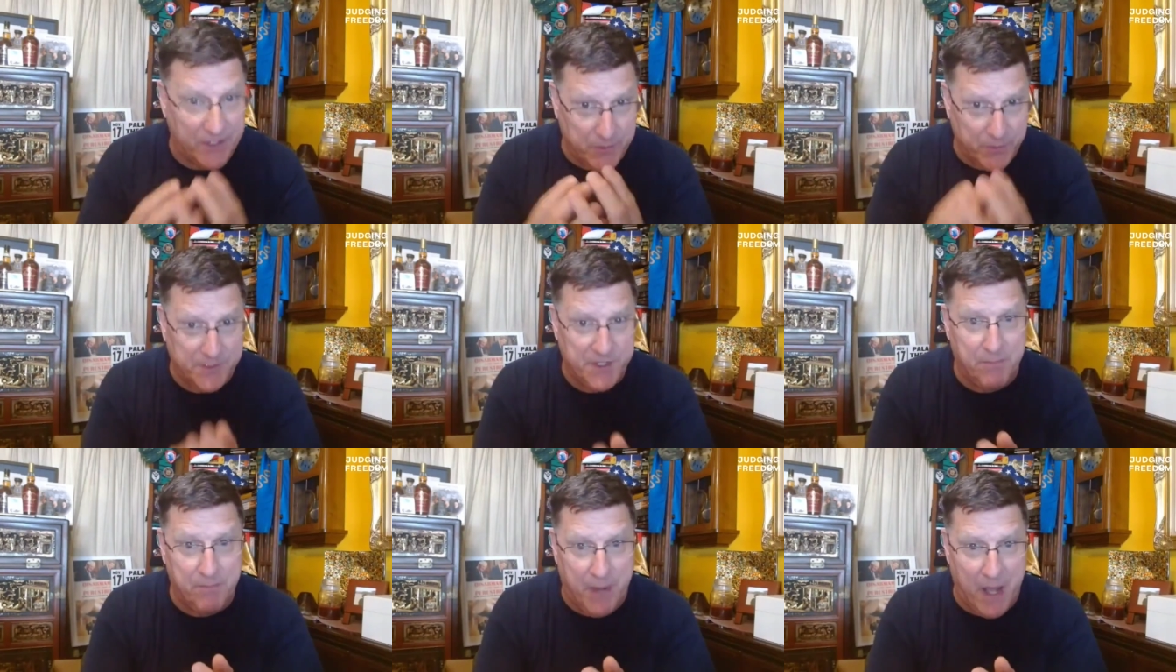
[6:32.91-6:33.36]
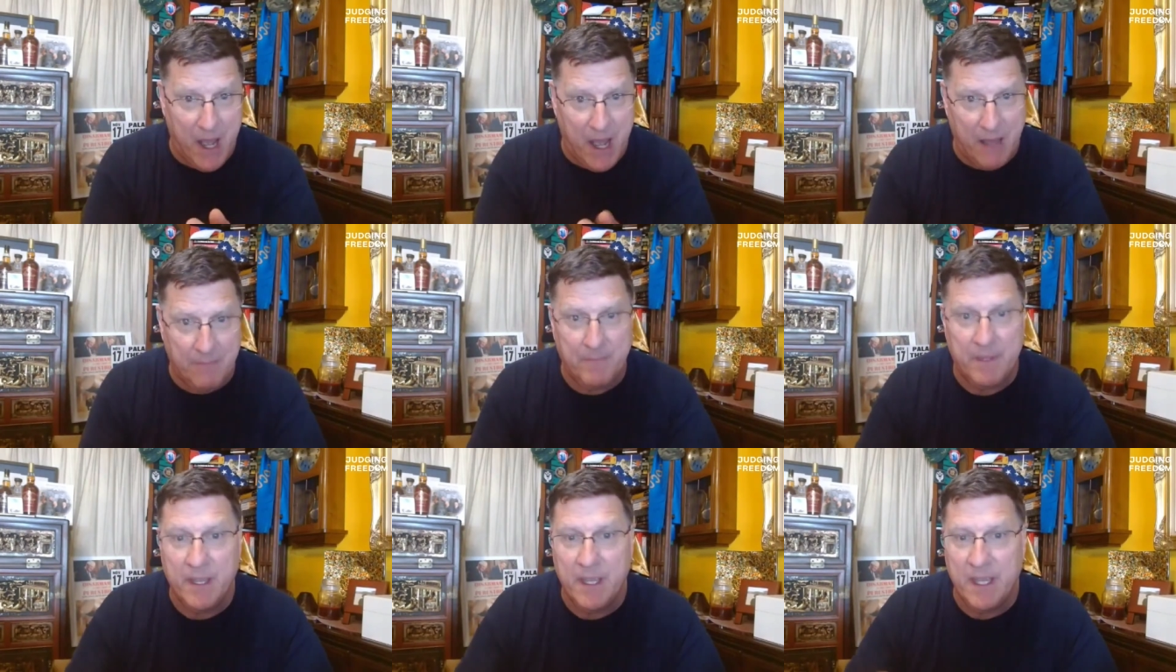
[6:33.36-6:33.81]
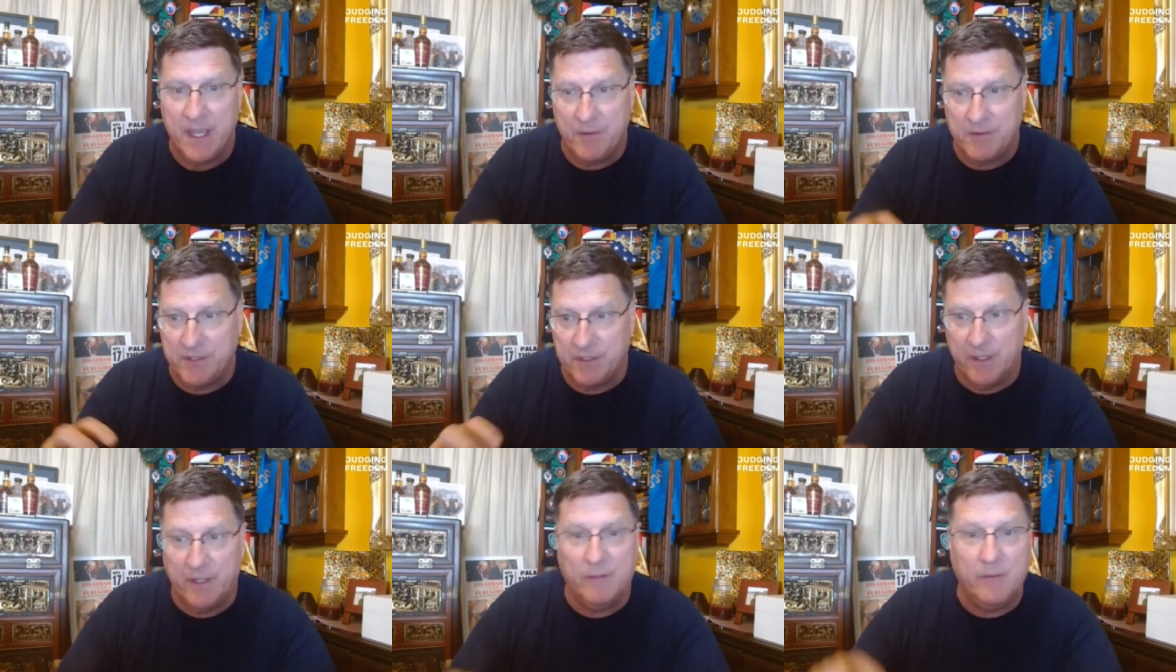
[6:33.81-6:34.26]
If this was a bomb,
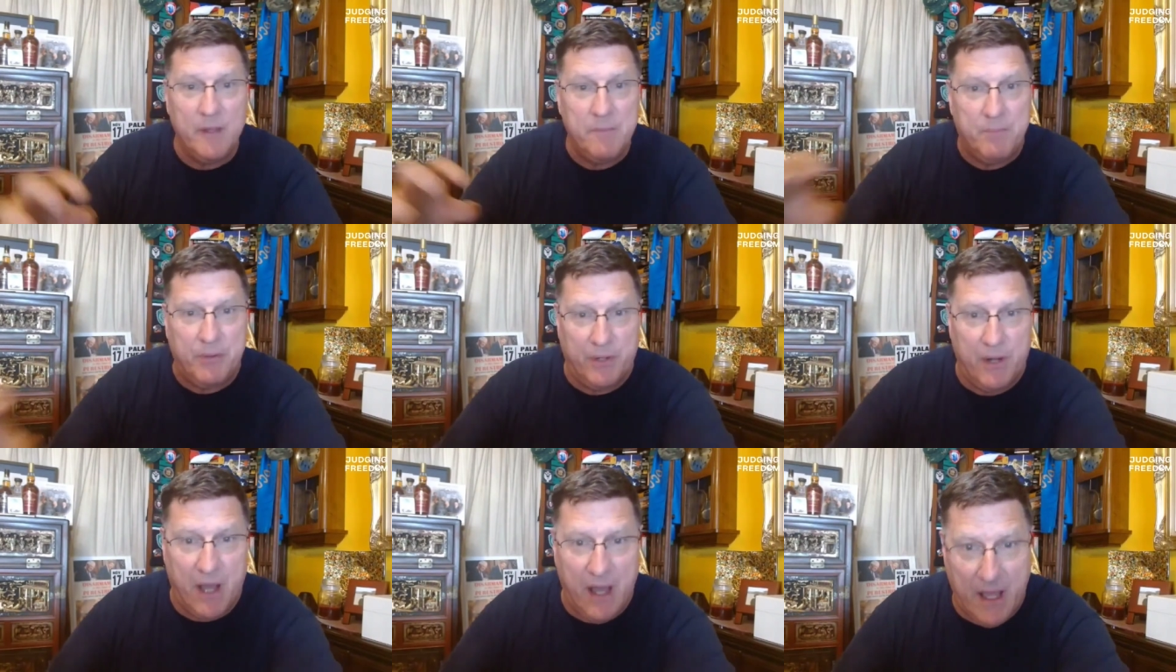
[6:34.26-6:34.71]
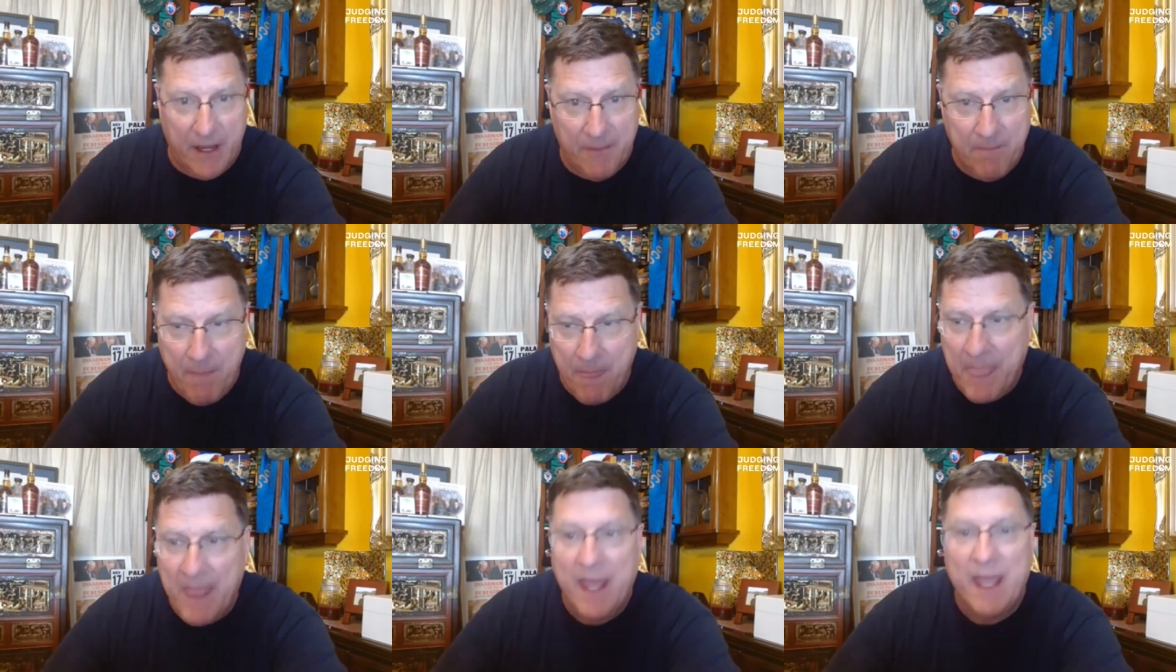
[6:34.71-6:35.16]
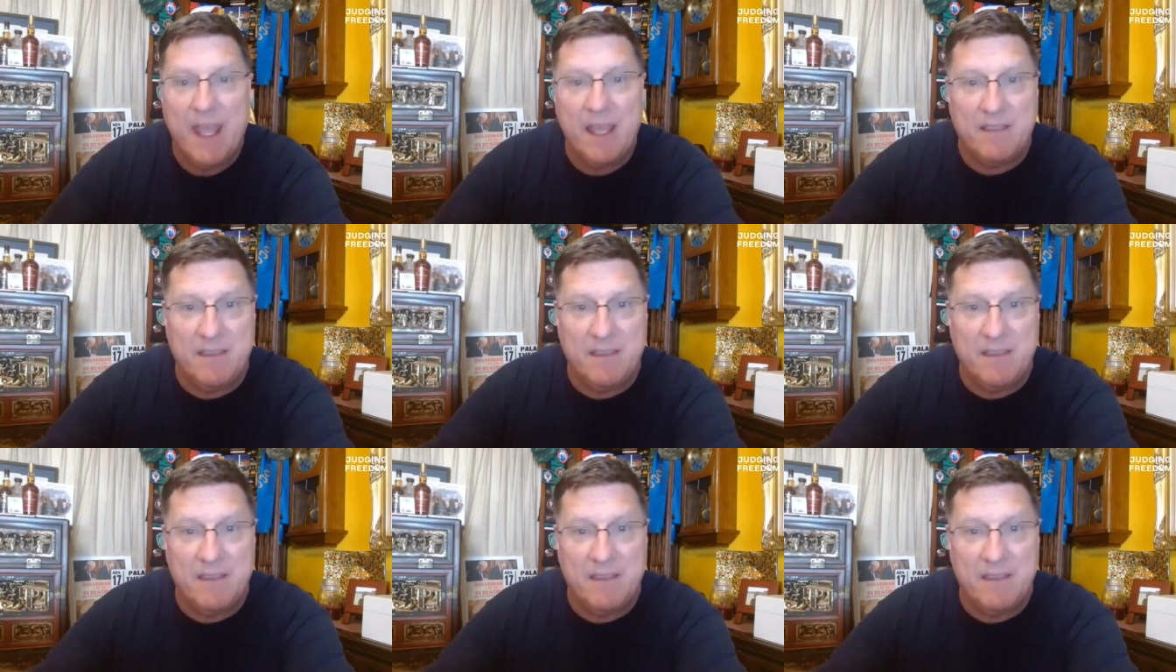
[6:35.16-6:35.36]
it was literally put on